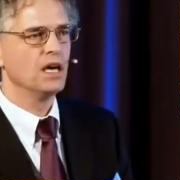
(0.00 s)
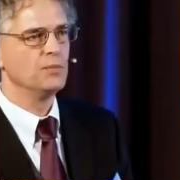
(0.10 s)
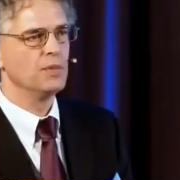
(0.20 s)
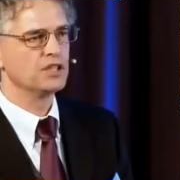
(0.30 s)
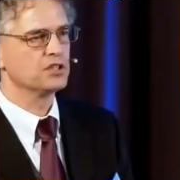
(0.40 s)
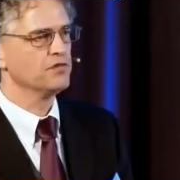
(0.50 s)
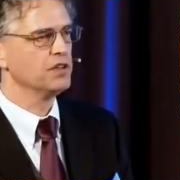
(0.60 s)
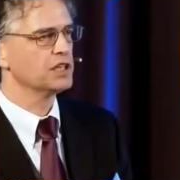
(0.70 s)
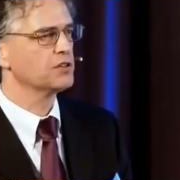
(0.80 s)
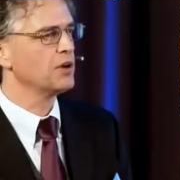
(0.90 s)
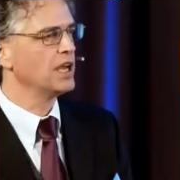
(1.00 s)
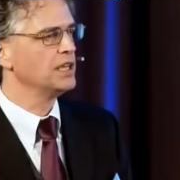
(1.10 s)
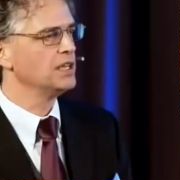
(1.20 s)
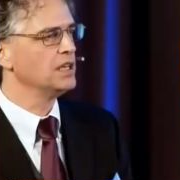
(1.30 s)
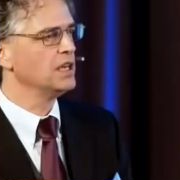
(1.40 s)
um, as the flicker
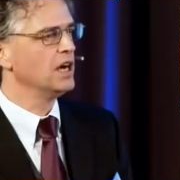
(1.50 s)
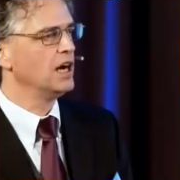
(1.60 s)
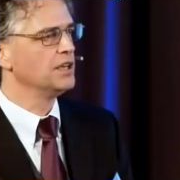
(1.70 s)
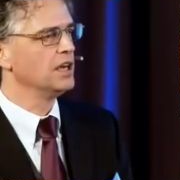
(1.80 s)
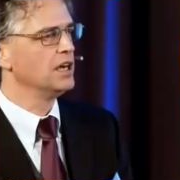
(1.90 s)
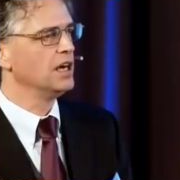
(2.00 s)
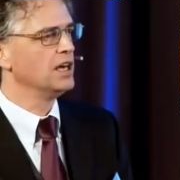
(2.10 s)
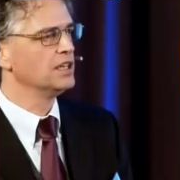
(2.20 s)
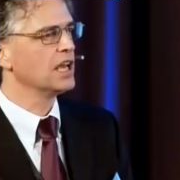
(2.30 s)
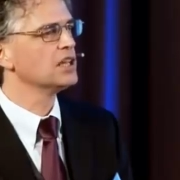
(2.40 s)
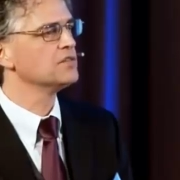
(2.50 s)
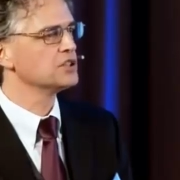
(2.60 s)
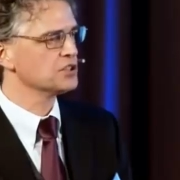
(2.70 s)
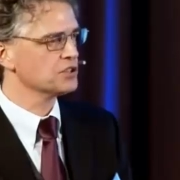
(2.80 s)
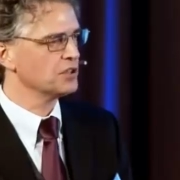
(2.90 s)
rate on a, a
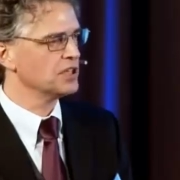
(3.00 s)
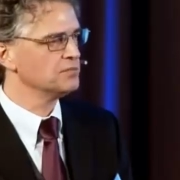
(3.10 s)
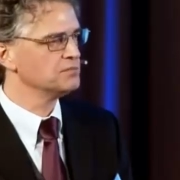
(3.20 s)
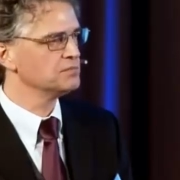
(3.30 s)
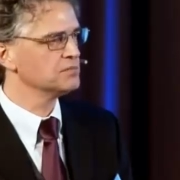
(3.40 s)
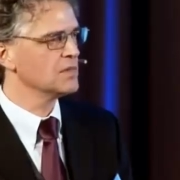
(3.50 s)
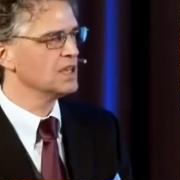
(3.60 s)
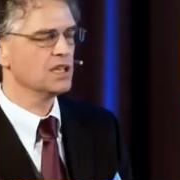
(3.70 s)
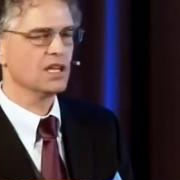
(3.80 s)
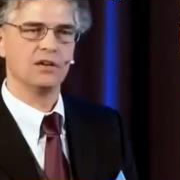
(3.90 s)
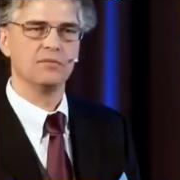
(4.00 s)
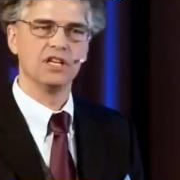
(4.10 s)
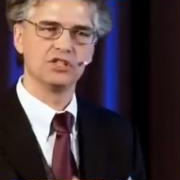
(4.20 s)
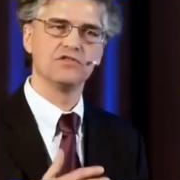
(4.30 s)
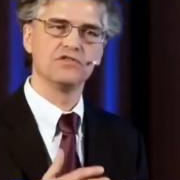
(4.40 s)
television screen can,
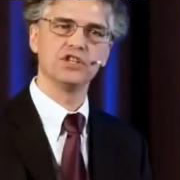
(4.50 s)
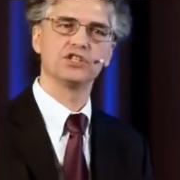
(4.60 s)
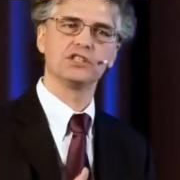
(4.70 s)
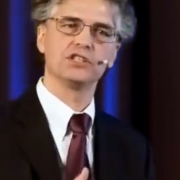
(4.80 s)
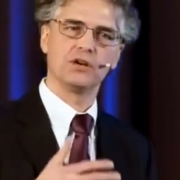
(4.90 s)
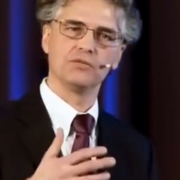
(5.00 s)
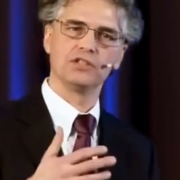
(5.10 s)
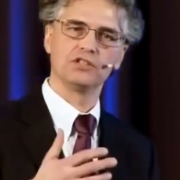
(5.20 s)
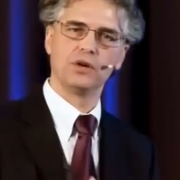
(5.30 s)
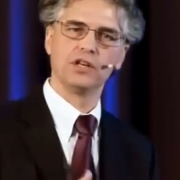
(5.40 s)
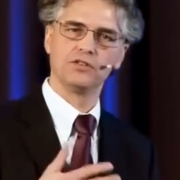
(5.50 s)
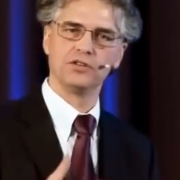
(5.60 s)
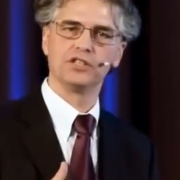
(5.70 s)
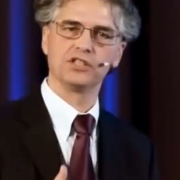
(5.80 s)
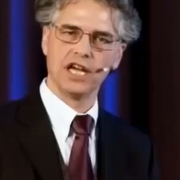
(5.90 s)
is sufficient that within twenty,
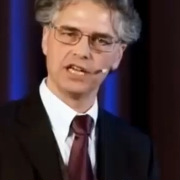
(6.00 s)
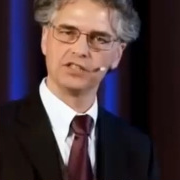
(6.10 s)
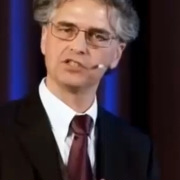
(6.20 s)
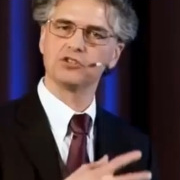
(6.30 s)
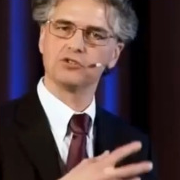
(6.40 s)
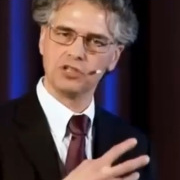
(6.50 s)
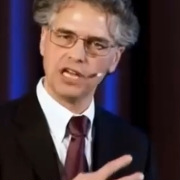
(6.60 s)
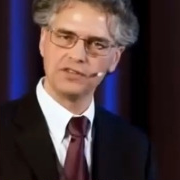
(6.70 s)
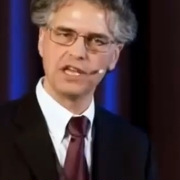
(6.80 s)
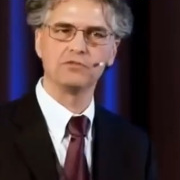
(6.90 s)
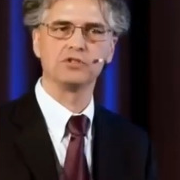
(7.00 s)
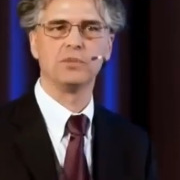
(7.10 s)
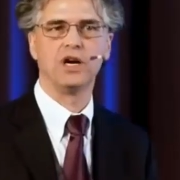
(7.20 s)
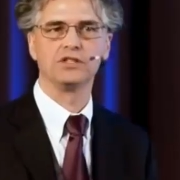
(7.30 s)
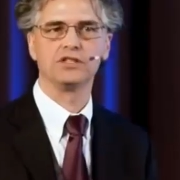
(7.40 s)
thirty seconds to create that
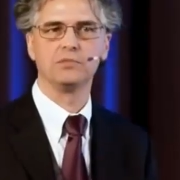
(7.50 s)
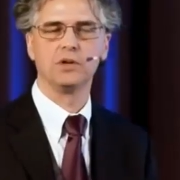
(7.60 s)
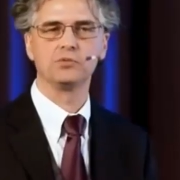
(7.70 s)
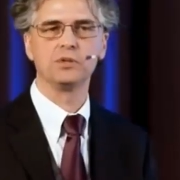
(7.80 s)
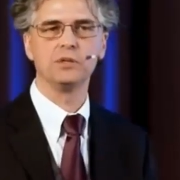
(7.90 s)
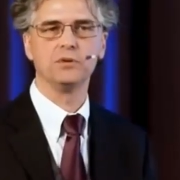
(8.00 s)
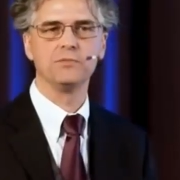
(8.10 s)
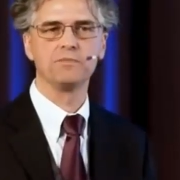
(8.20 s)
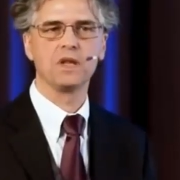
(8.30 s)
response in most people.